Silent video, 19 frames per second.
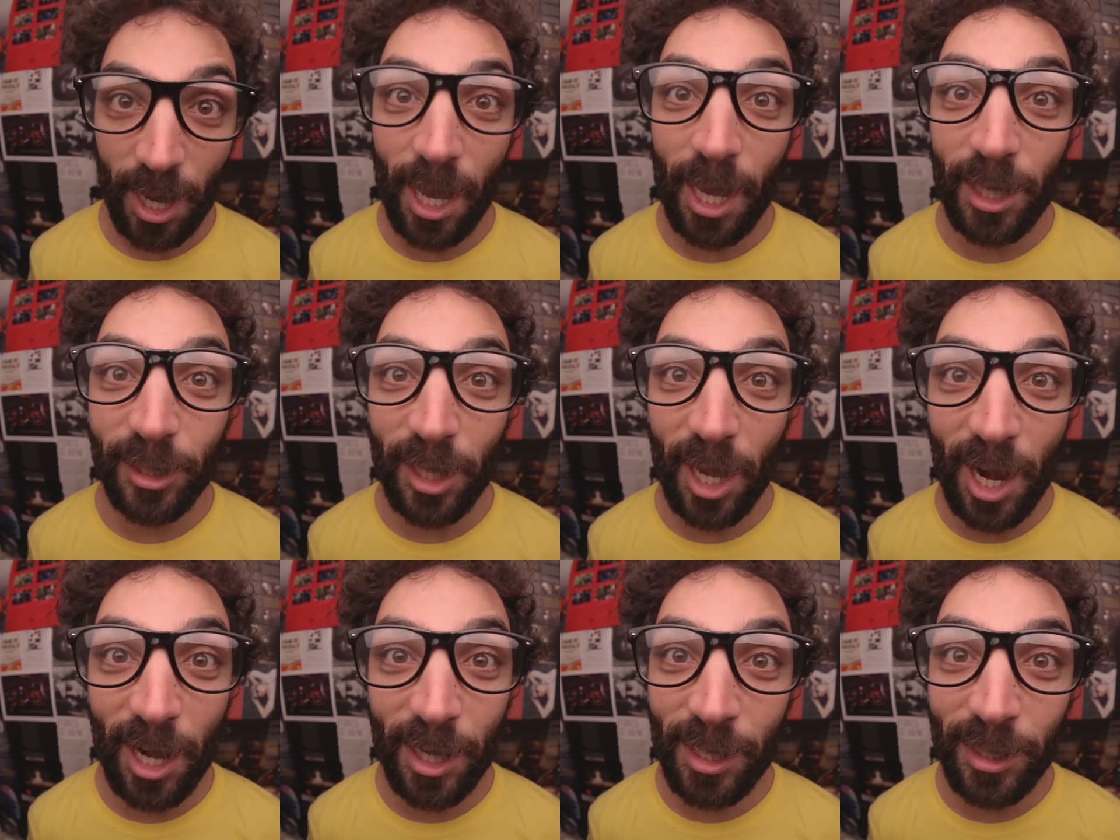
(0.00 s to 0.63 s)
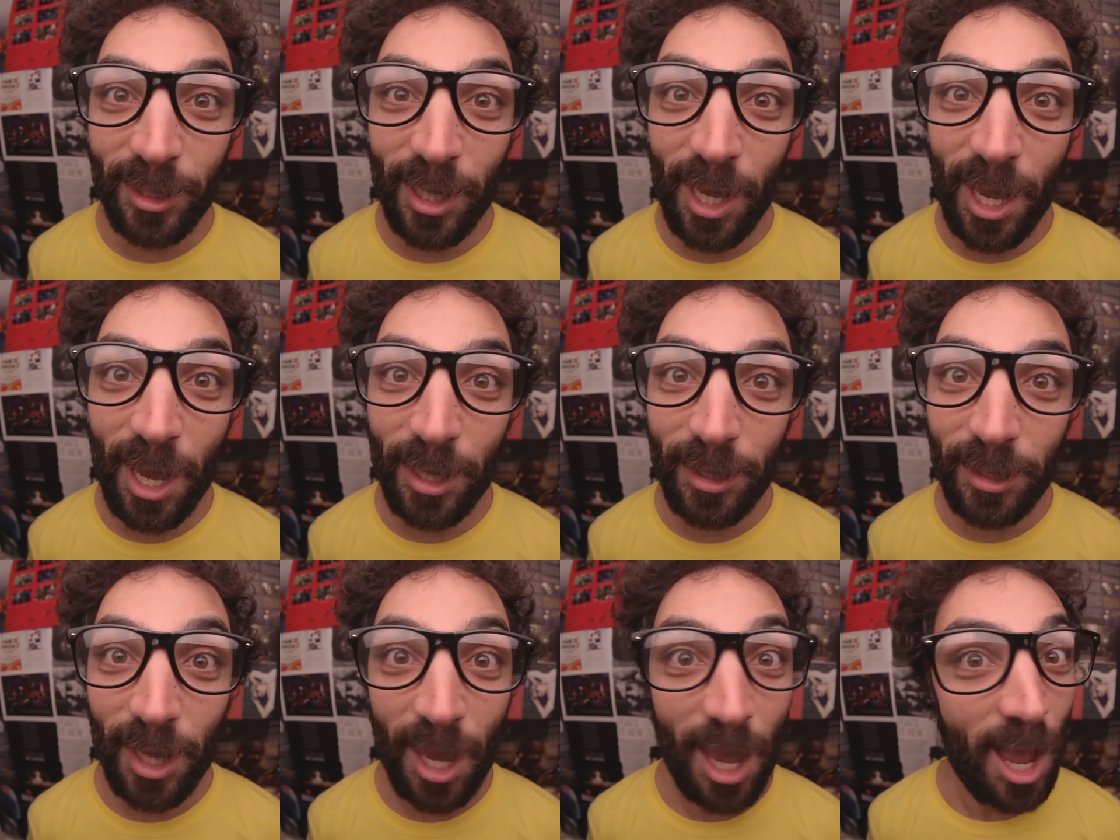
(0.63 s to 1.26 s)
As Ernie
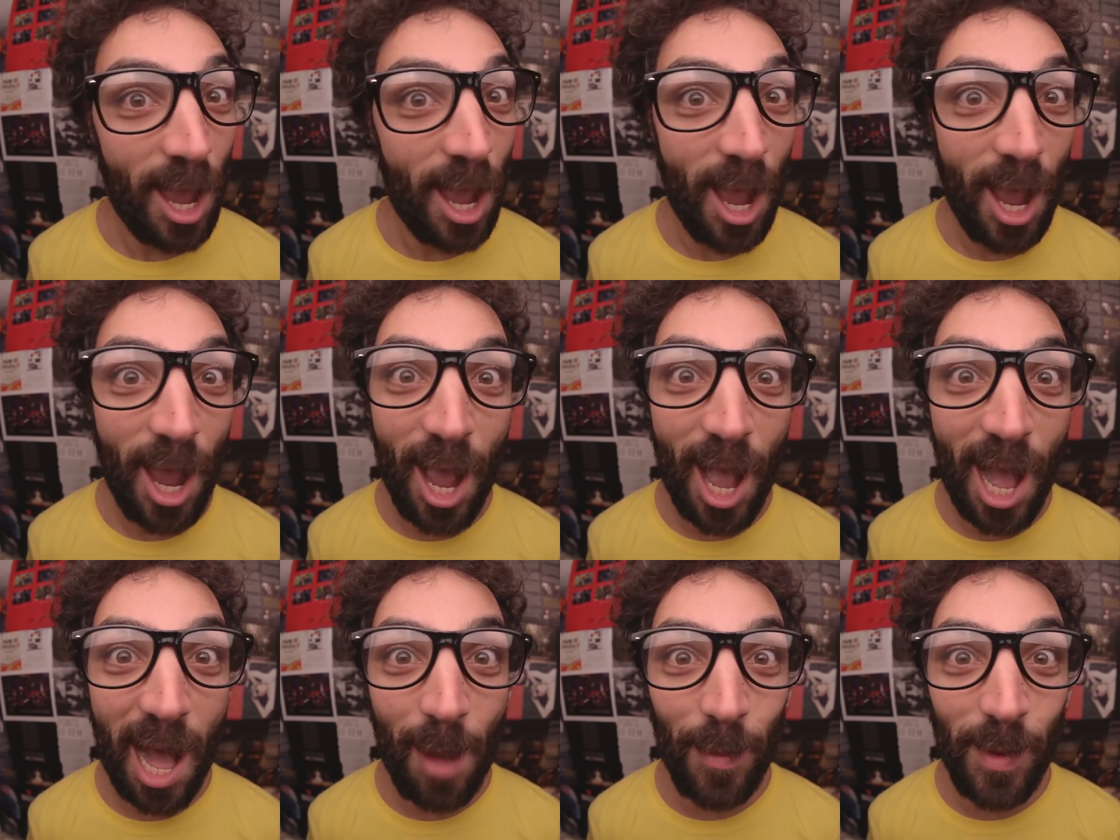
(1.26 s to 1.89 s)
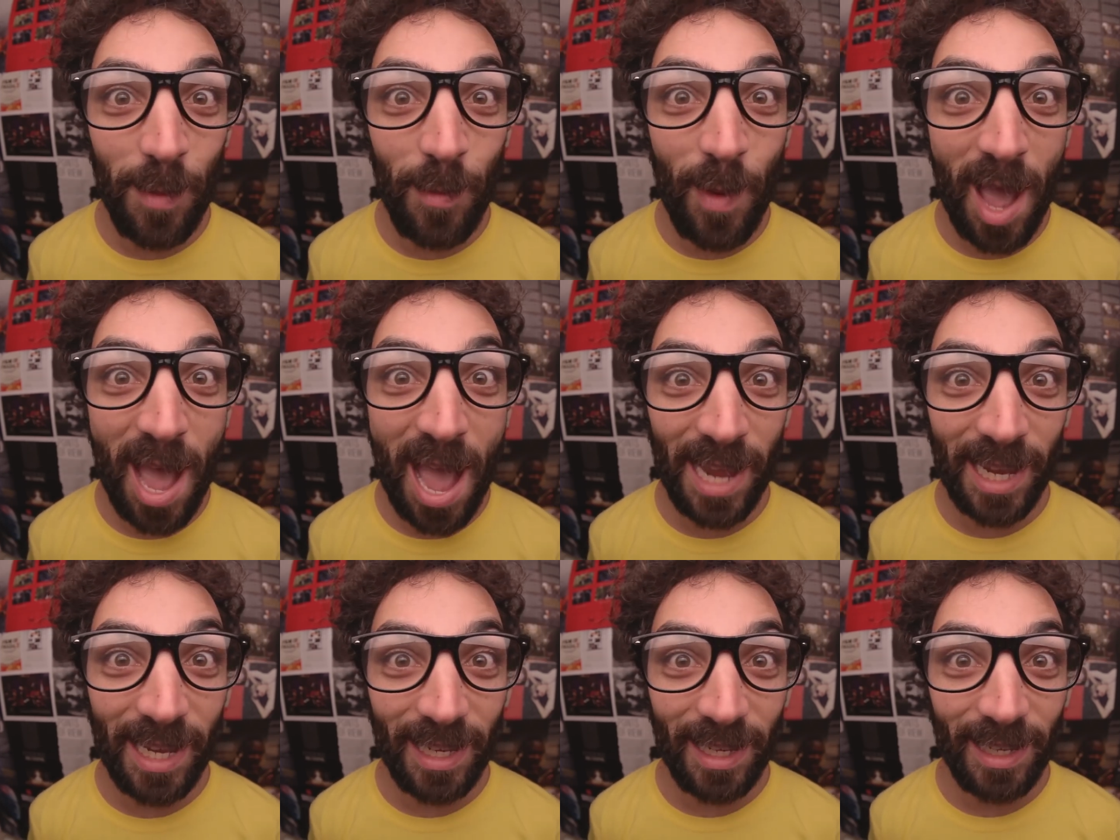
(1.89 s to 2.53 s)
says, I'll be
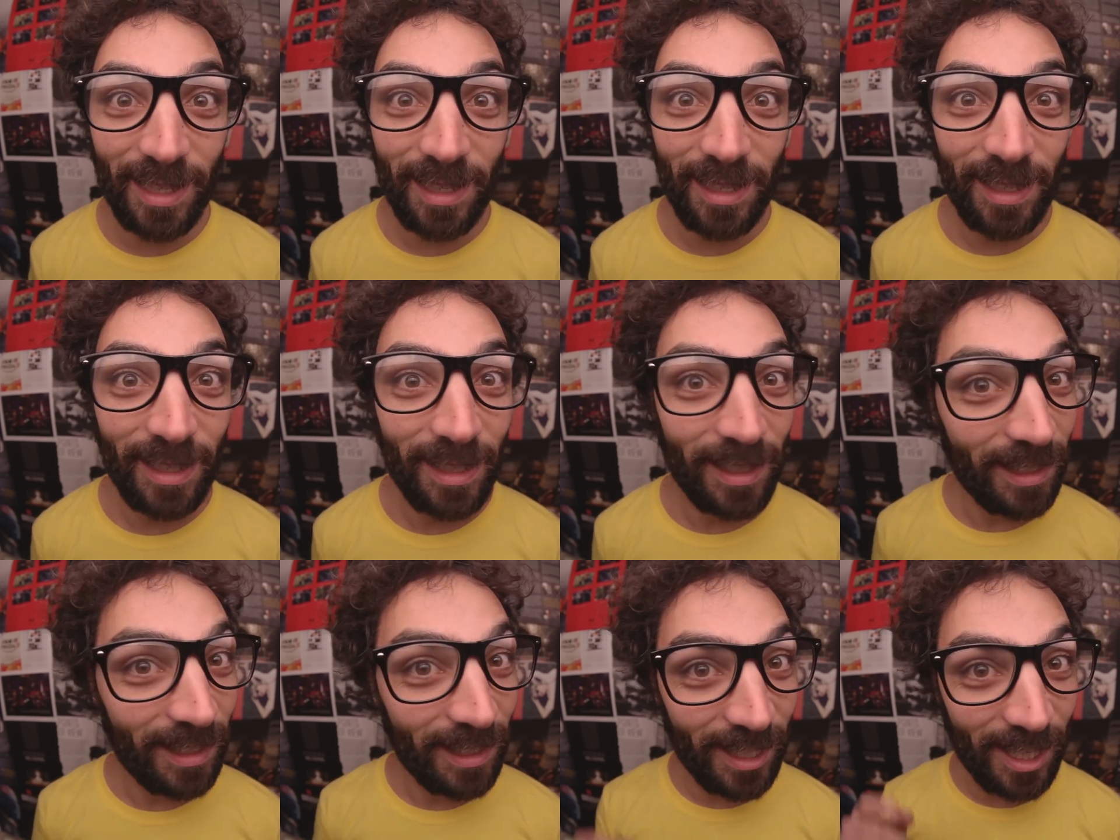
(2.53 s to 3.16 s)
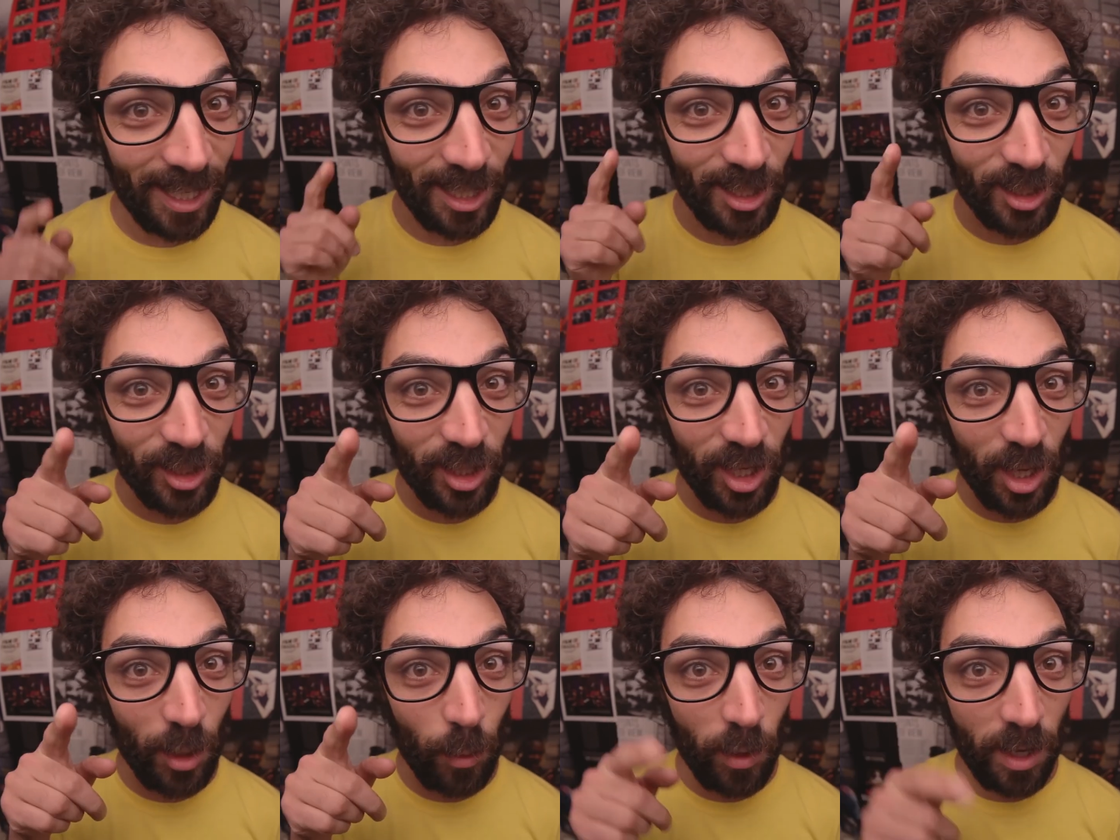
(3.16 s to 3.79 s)
back in
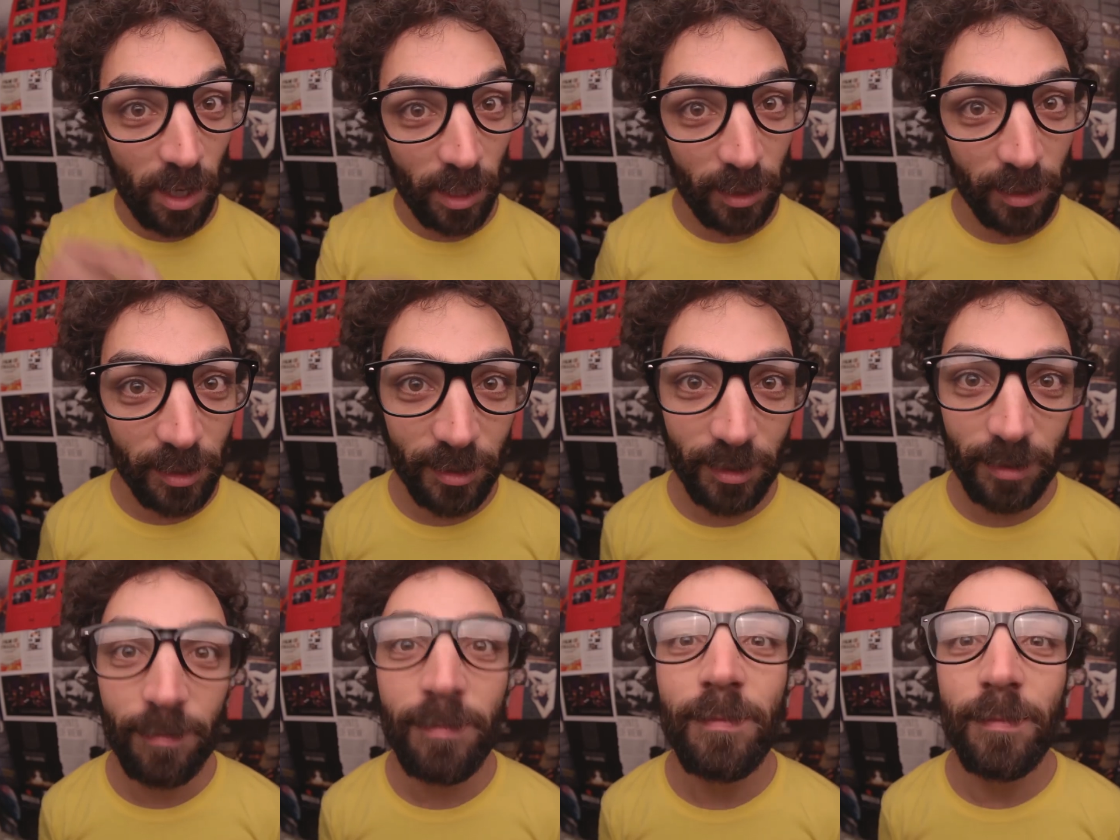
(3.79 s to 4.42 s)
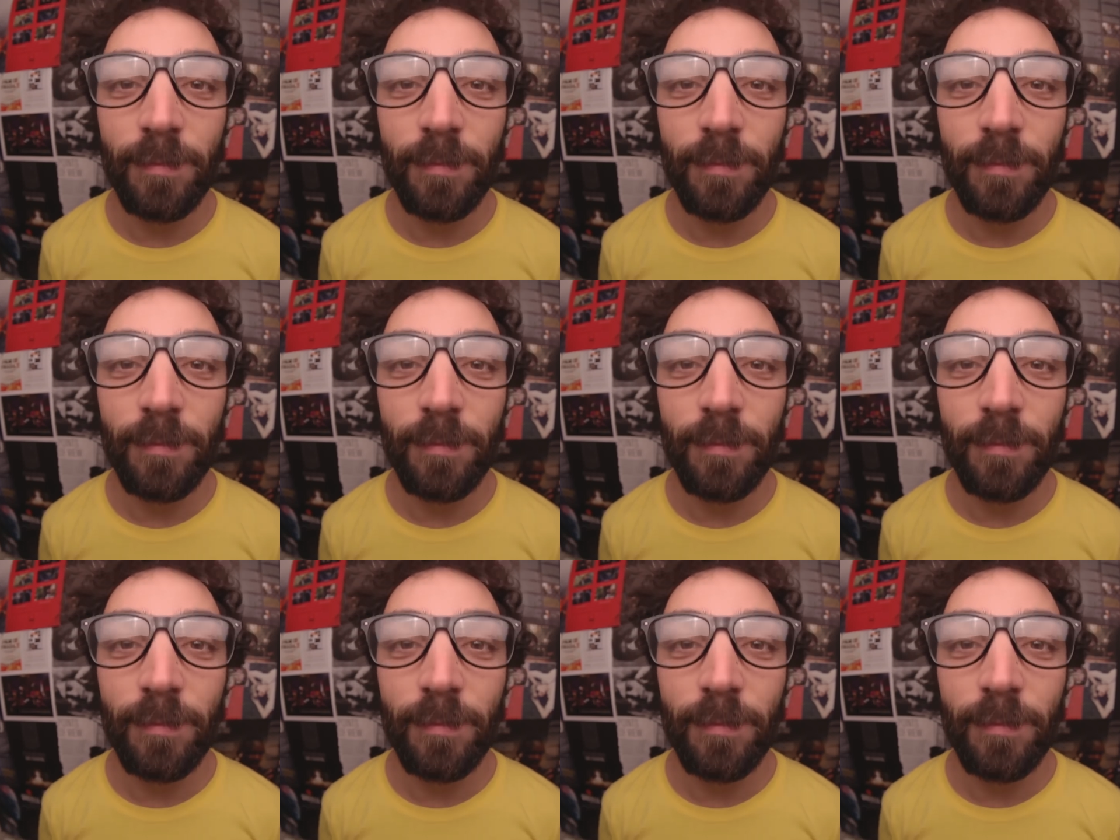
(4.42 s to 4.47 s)
2 weeks.